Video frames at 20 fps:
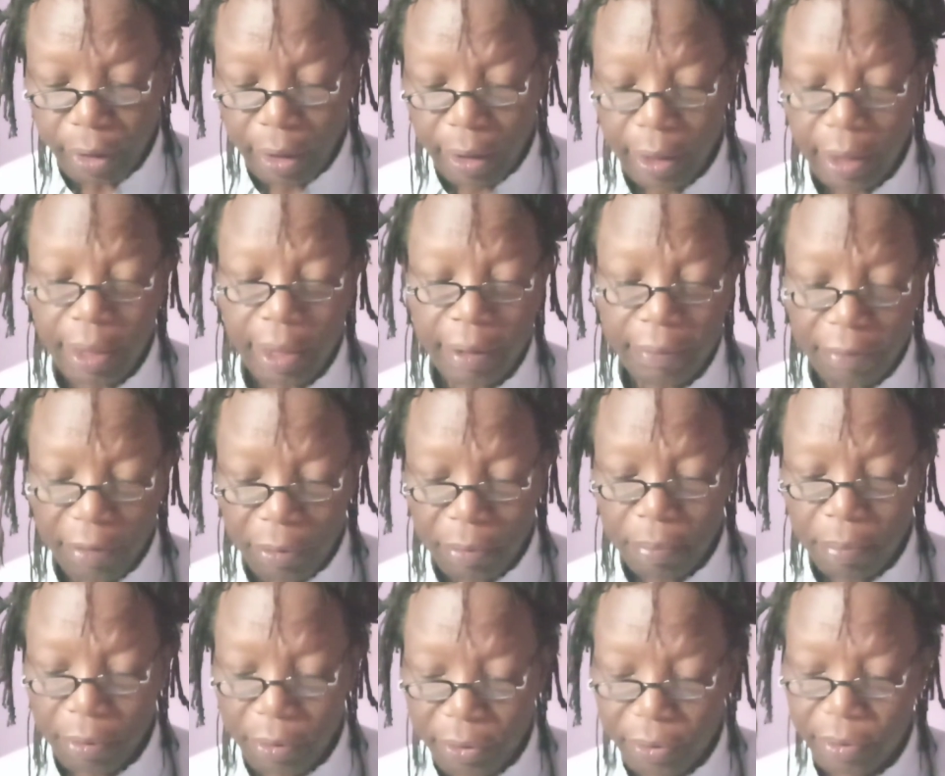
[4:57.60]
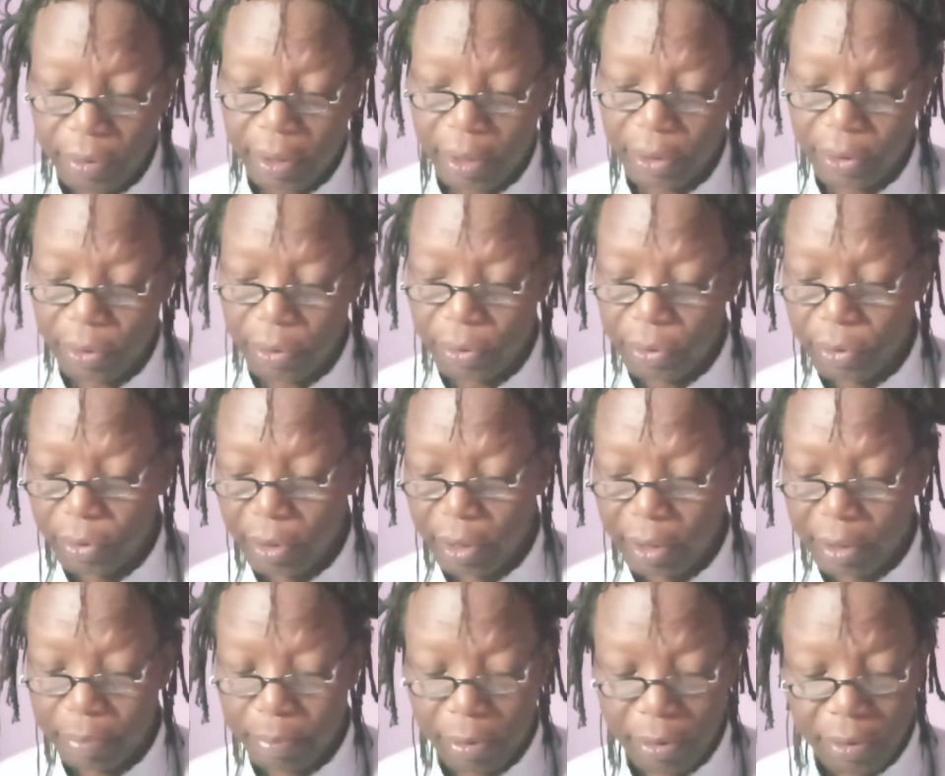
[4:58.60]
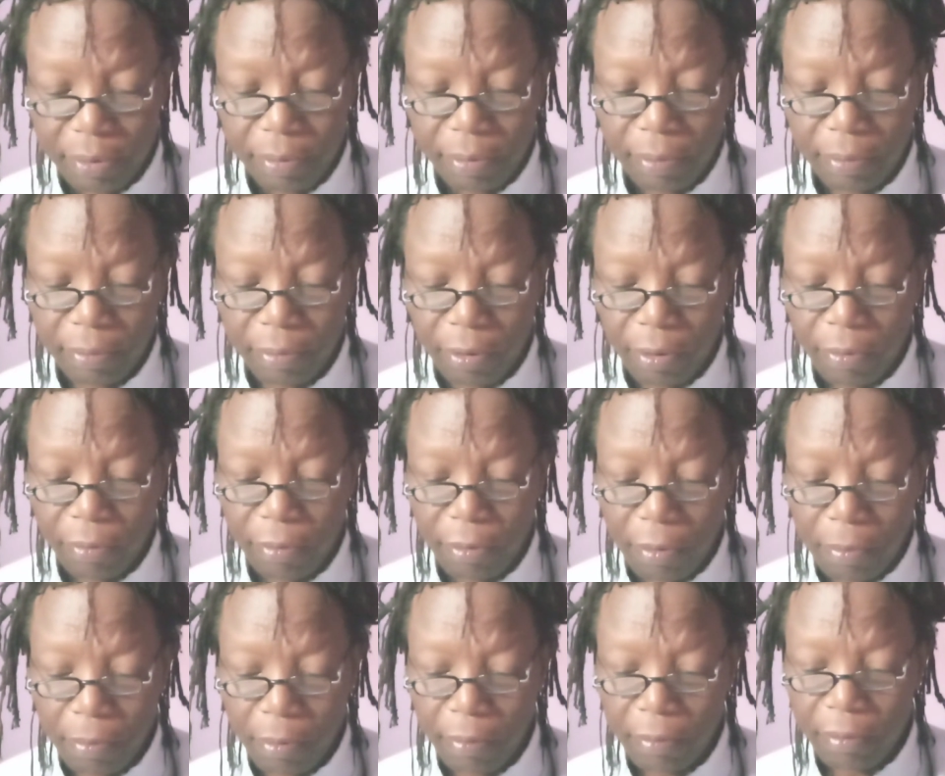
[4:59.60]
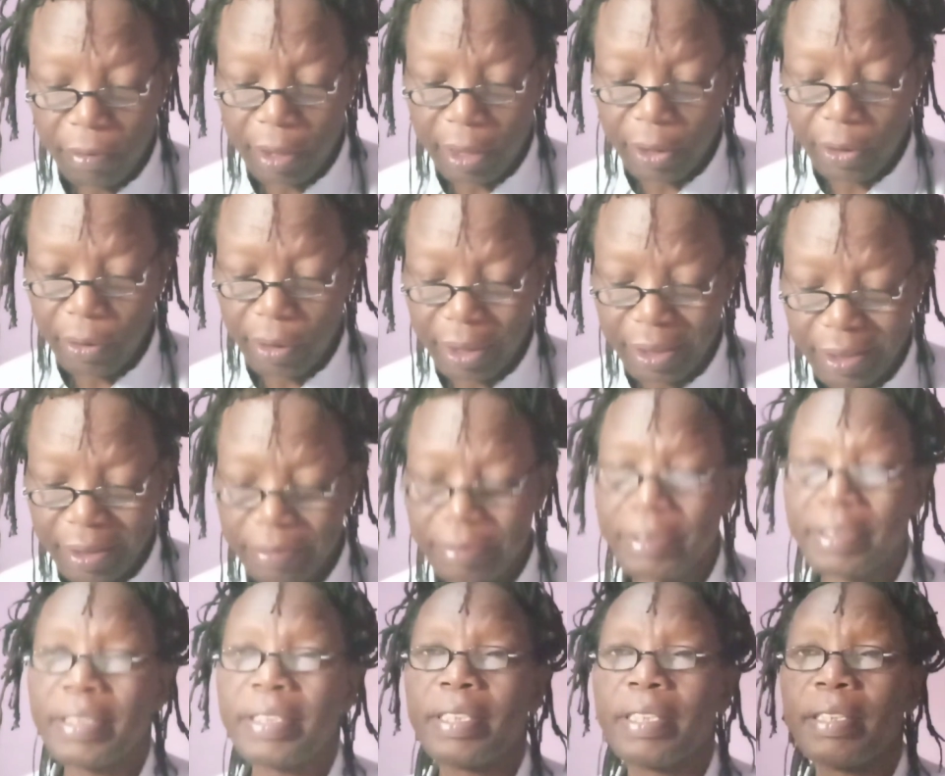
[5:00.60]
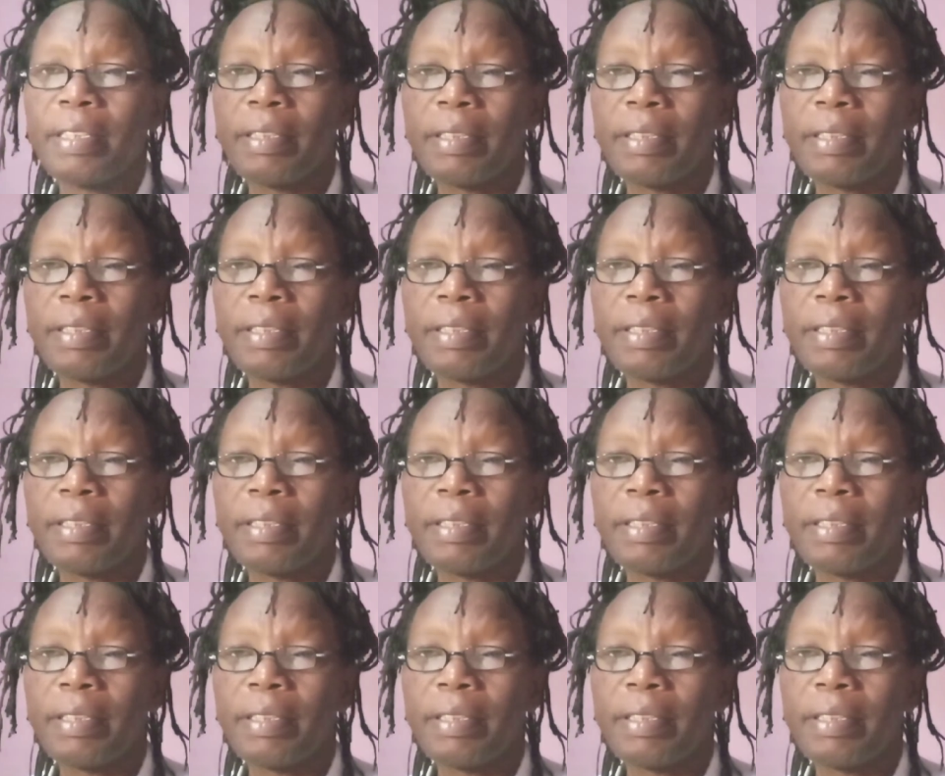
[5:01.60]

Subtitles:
The W boson is also responsible for a form of radioactivity